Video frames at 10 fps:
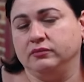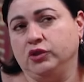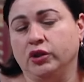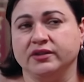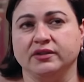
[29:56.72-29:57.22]

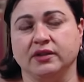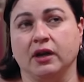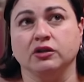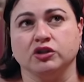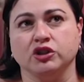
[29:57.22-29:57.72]
not his
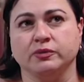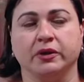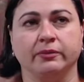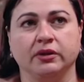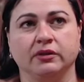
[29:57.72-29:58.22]
intelligence, but
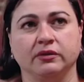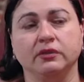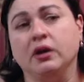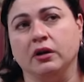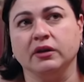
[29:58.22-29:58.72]
I mean,
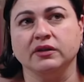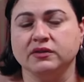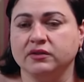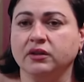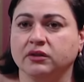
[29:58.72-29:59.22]
yeah, I
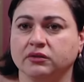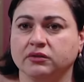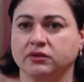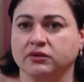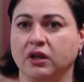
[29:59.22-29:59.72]
guess, yeah,
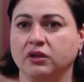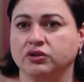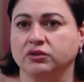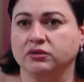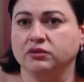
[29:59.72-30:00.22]
his
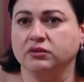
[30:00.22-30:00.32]
intelligence.